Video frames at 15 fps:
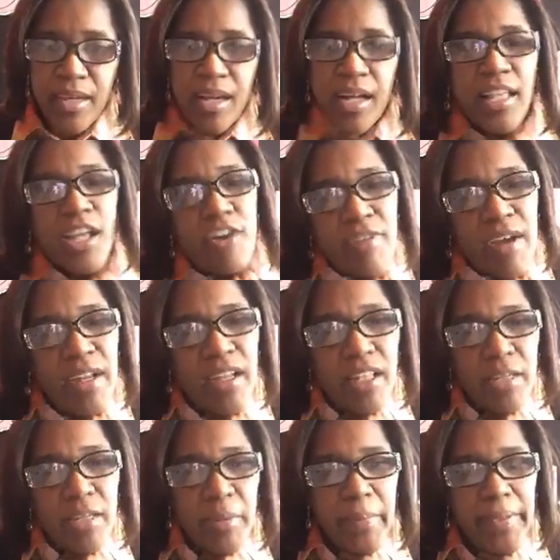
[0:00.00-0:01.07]
Clarify that a
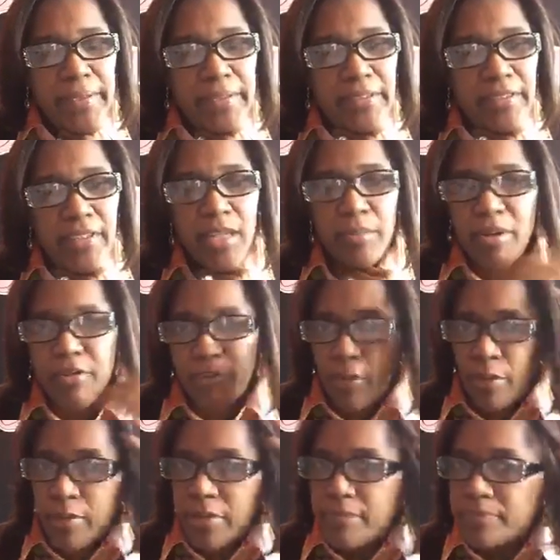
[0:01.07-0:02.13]
little bit for
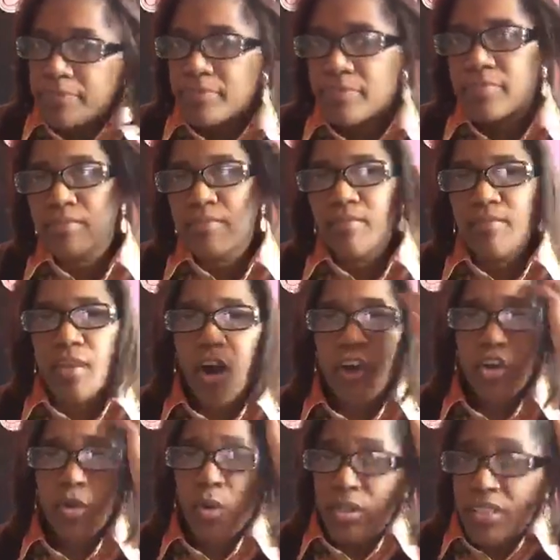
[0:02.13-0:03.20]
me. Oh,
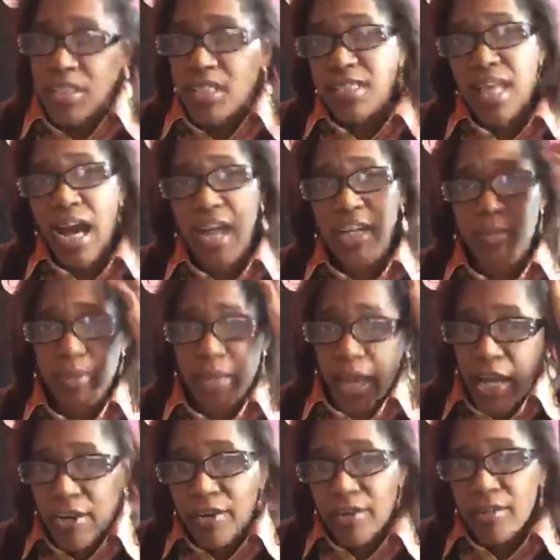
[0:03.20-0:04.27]
you want to design a
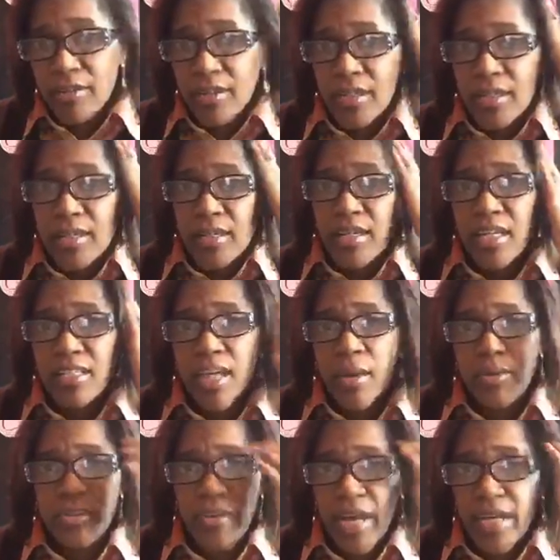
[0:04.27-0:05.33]
planner? Is that
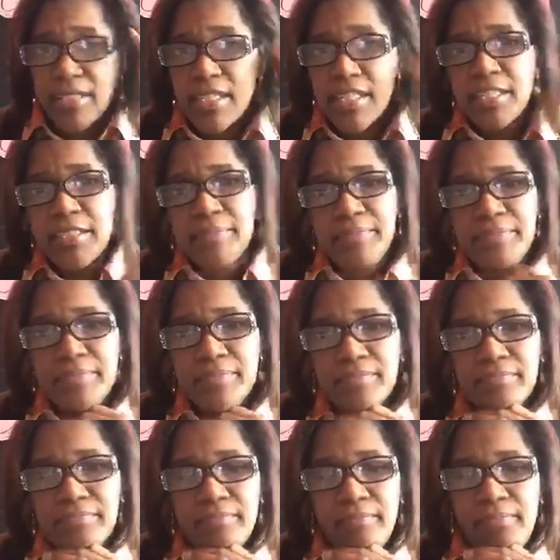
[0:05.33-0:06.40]
what you're asking?
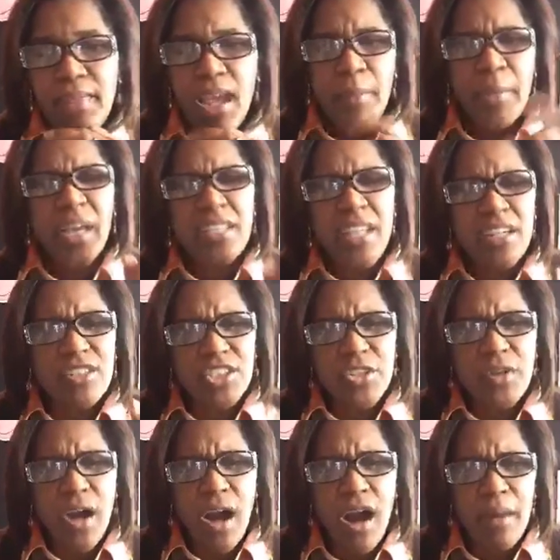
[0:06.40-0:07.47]
Because aren't you
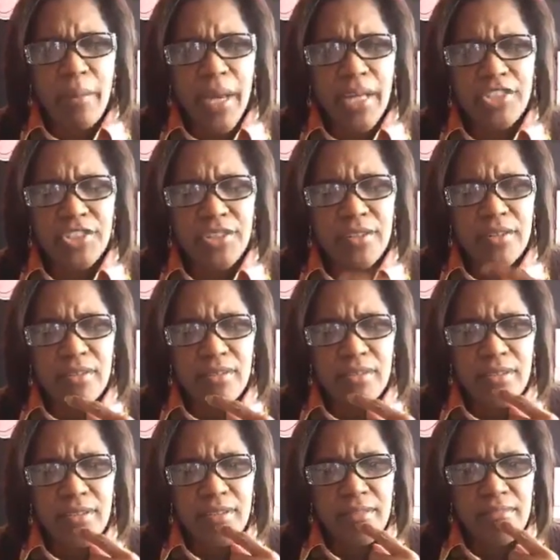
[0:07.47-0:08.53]
an art major?
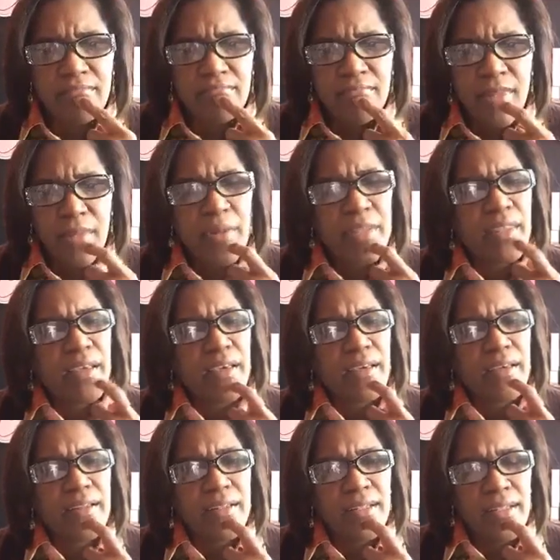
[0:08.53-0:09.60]
Let me think.
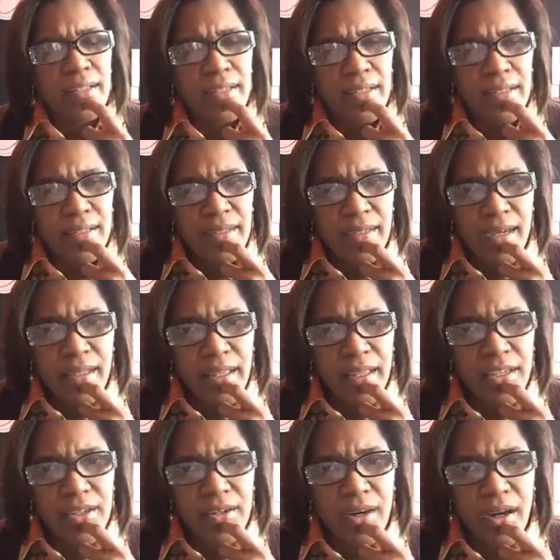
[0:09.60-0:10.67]
I
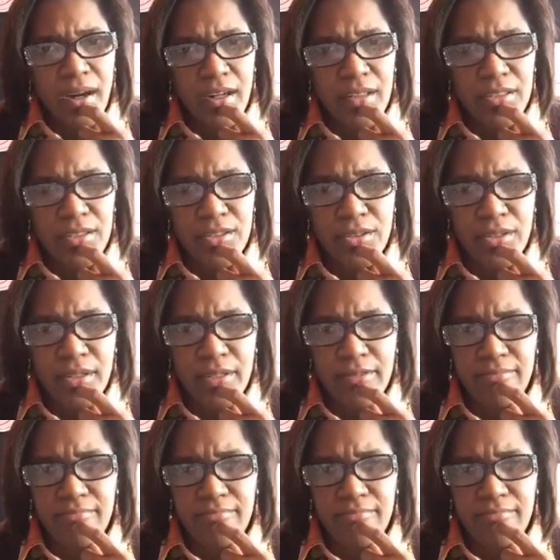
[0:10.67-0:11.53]
think you're an art student.